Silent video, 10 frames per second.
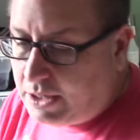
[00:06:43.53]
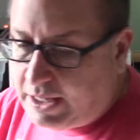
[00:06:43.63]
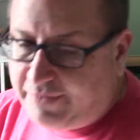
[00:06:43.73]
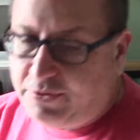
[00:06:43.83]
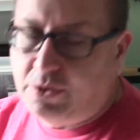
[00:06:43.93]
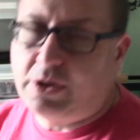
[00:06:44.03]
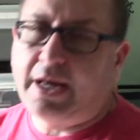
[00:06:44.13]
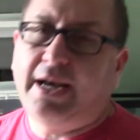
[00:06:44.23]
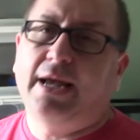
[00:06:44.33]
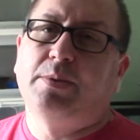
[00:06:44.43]
if you look
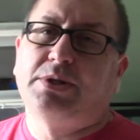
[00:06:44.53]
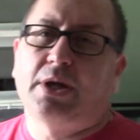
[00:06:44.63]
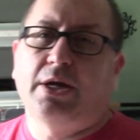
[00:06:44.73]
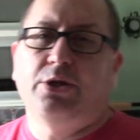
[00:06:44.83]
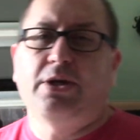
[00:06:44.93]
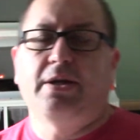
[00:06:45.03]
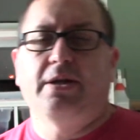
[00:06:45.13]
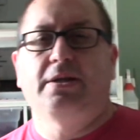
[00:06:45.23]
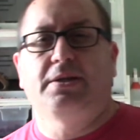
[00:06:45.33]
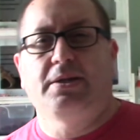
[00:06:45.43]
on Amazon, you can